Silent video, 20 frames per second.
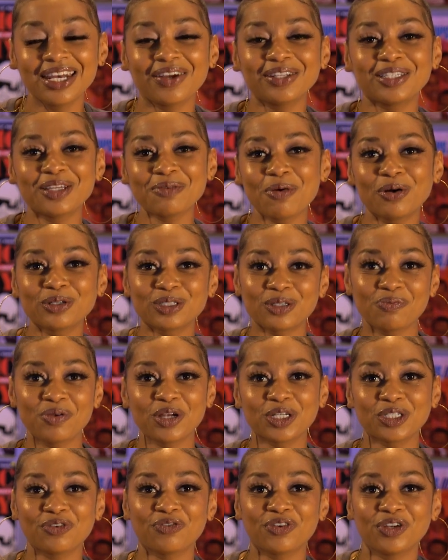Now, I did post a
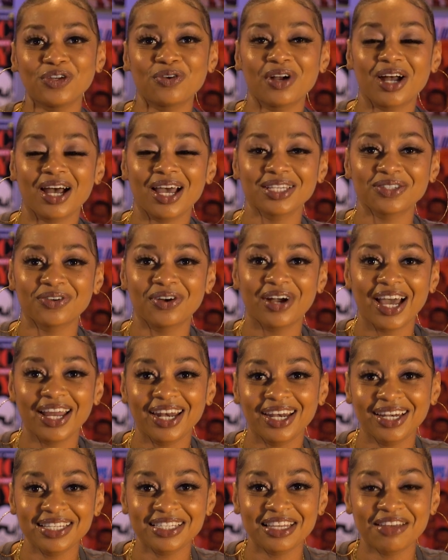picture for you guys on
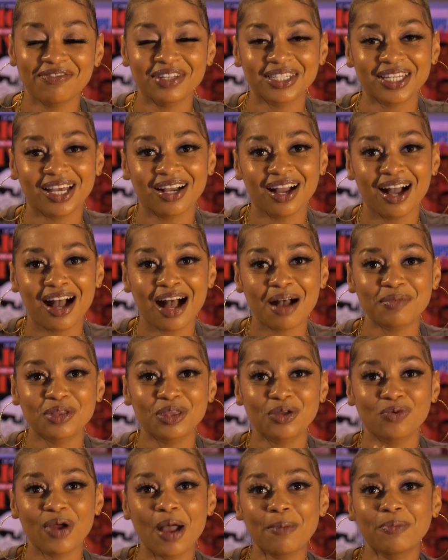hot97.com
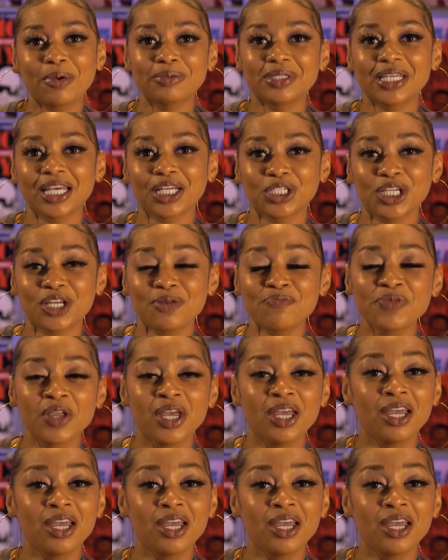in the wrap up section.